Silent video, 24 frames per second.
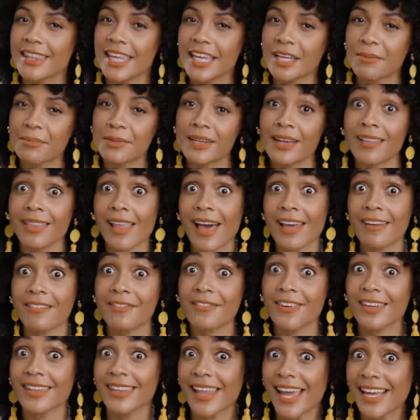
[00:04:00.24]
They can be a lot
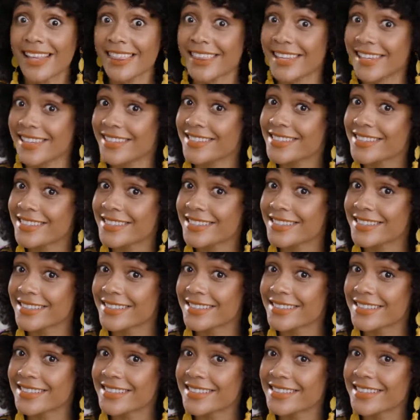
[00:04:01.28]
of fun like this.
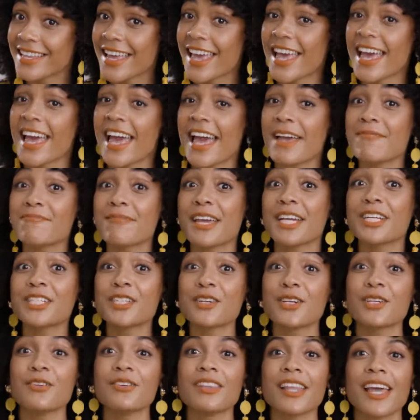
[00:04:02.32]
And make
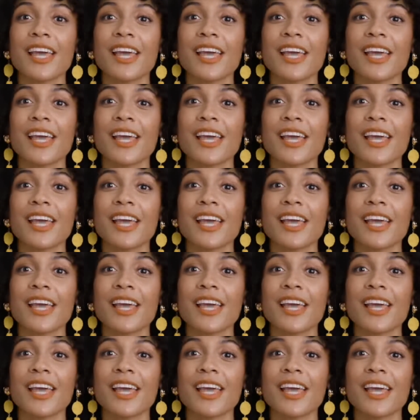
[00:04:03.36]
sure you